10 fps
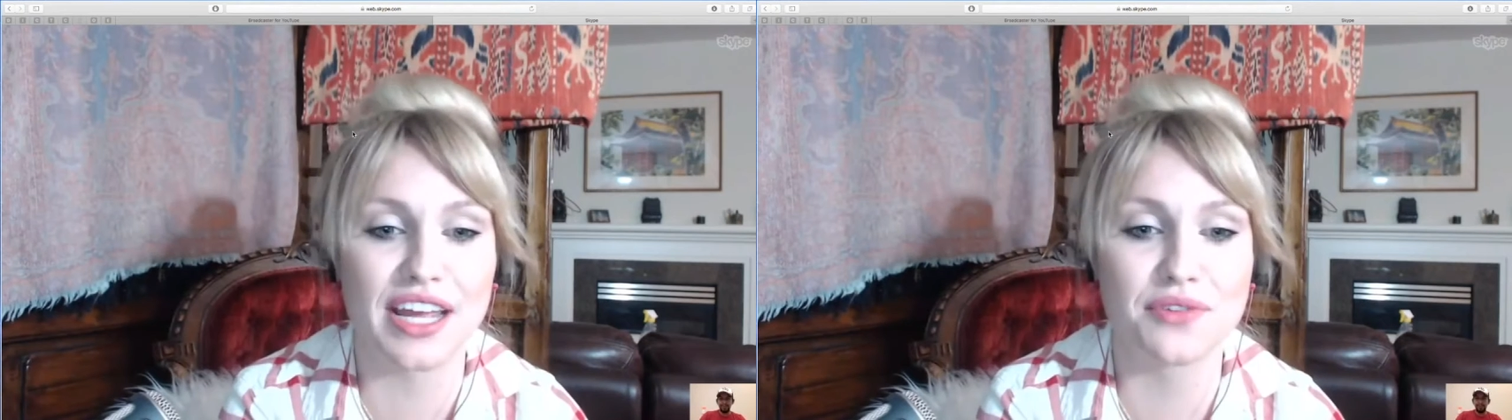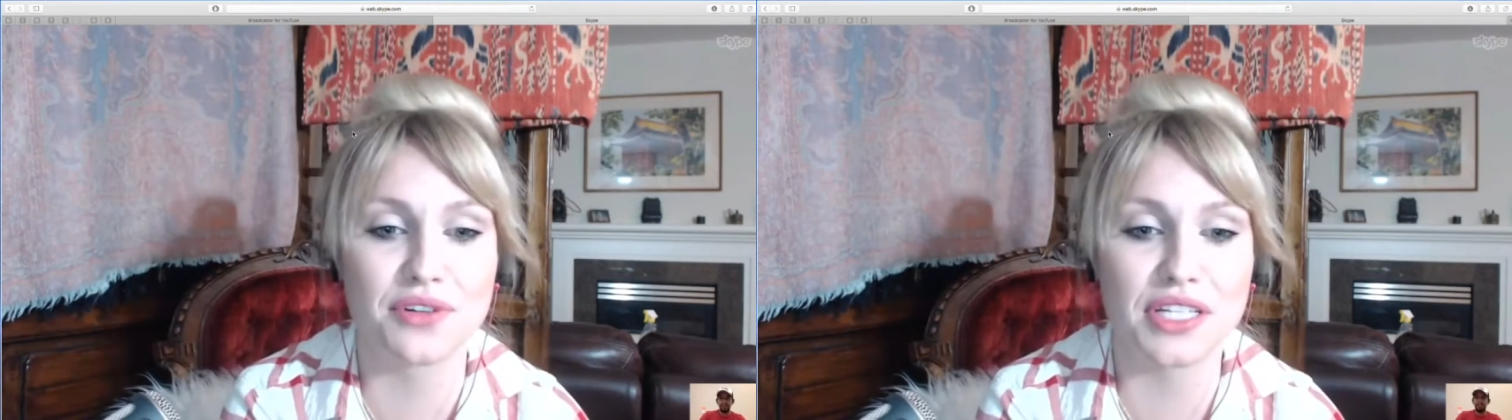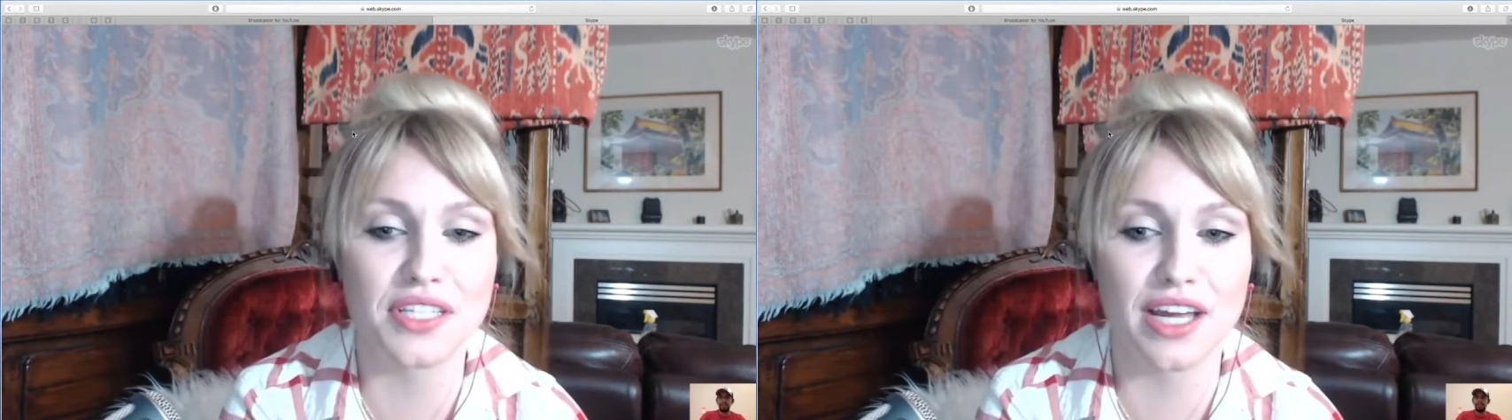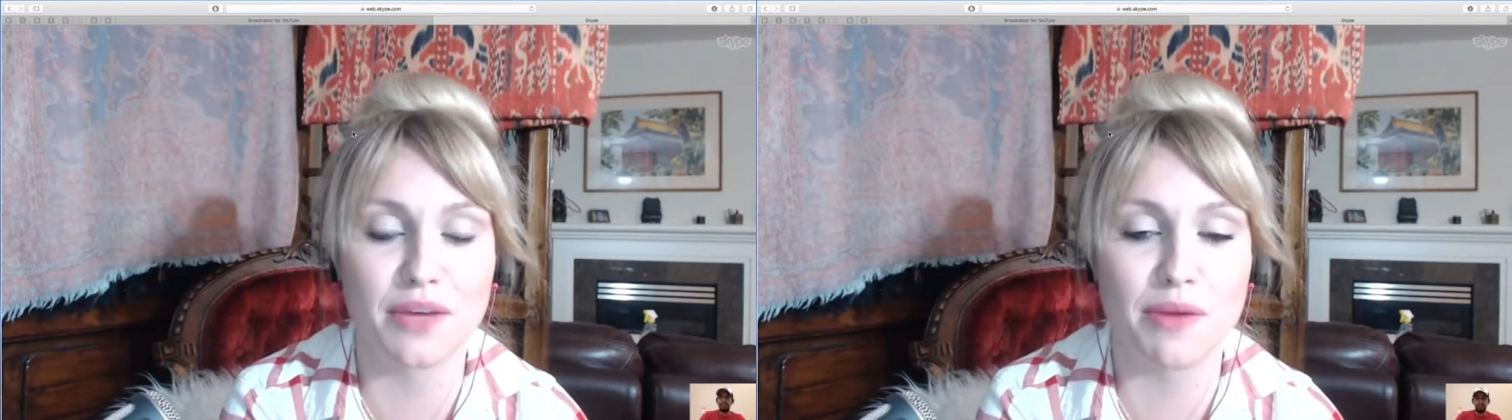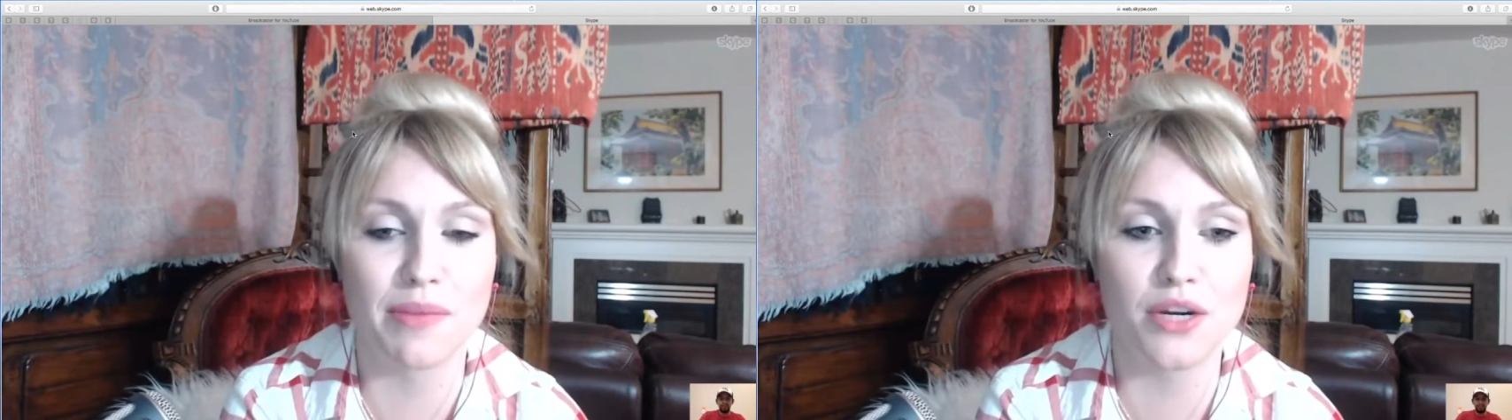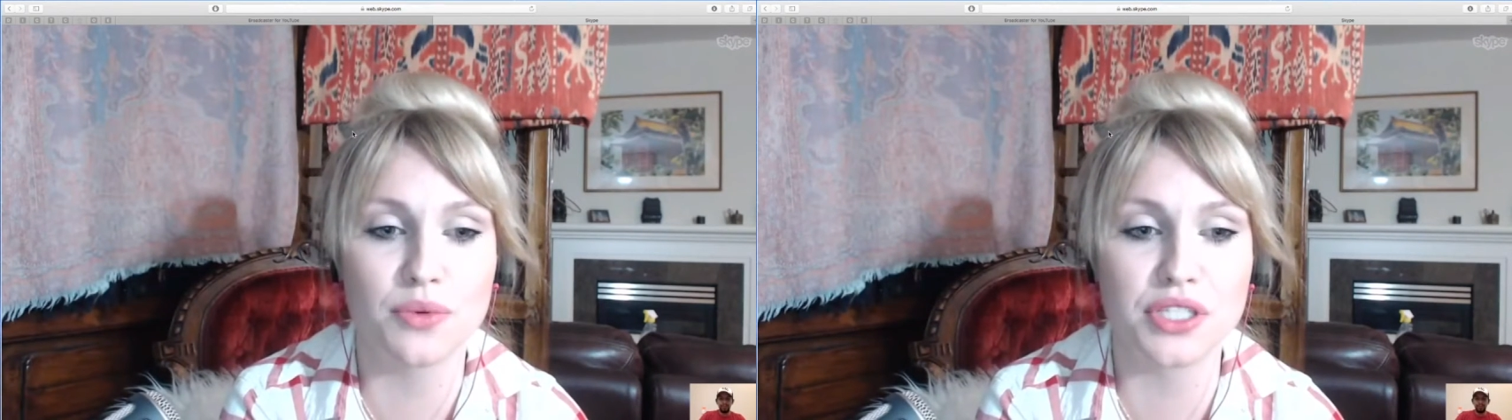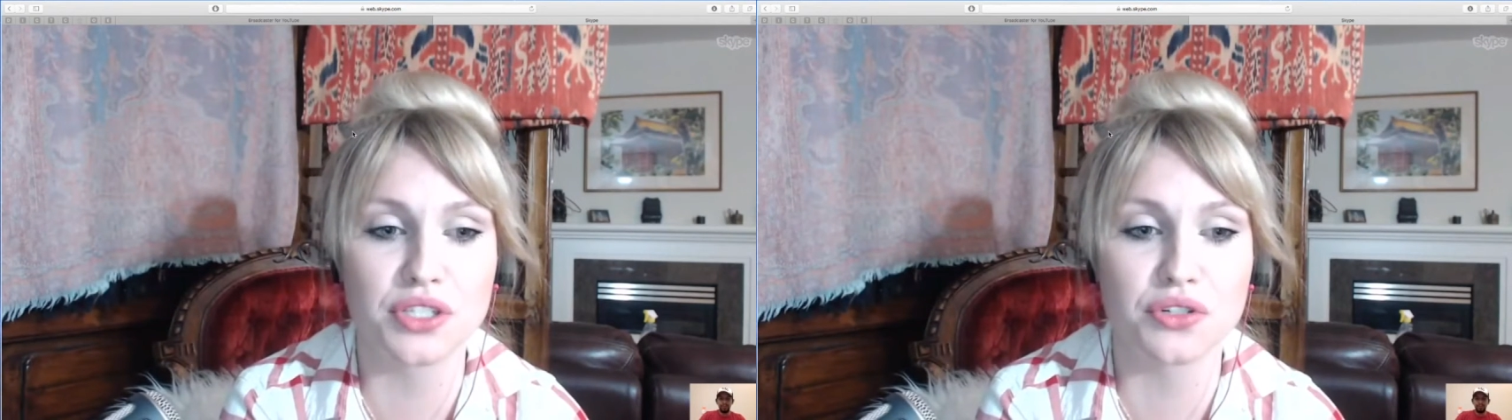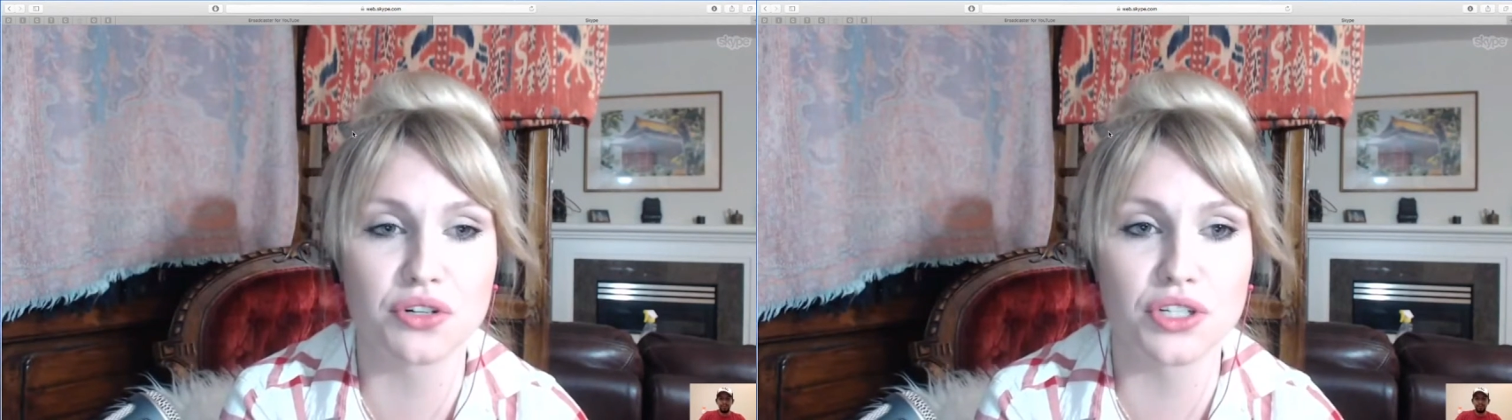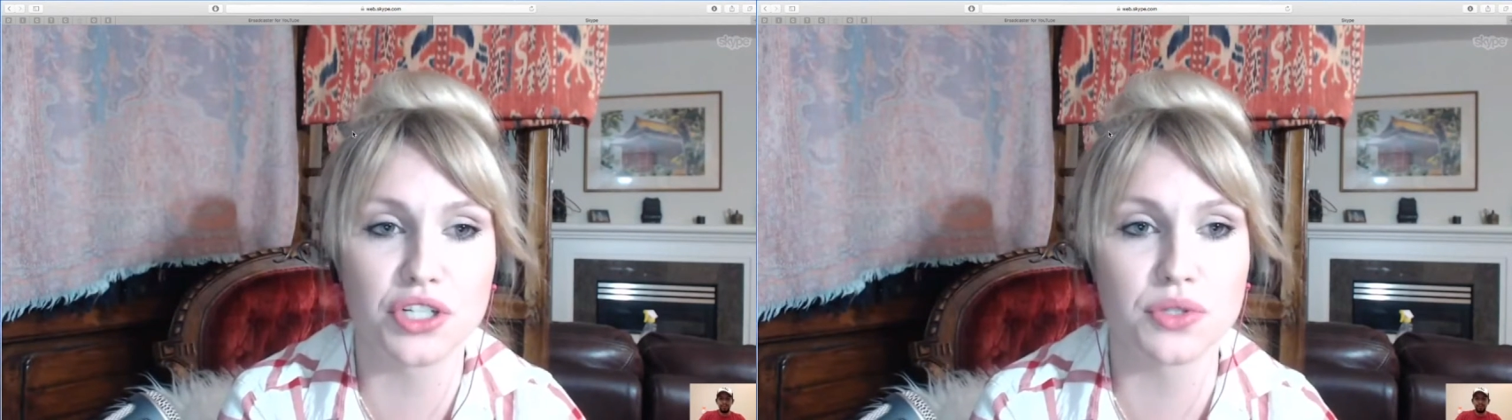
I had really stuck out in my mind. It was this girl.